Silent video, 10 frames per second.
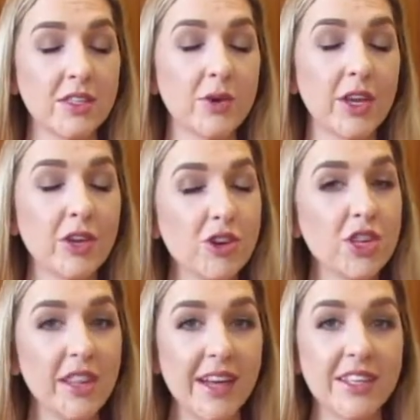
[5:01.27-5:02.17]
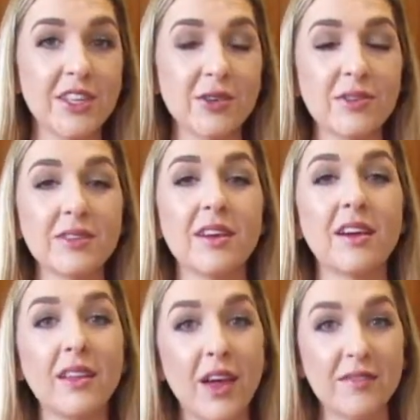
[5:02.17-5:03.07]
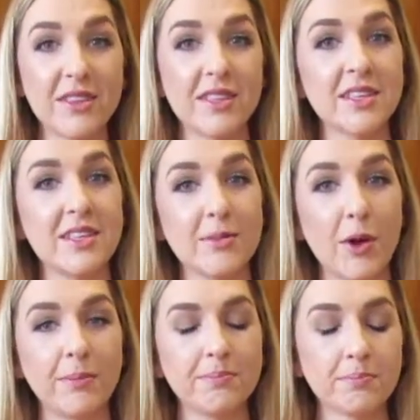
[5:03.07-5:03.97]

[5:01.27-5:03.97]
So I usually like to use gloves in this demo.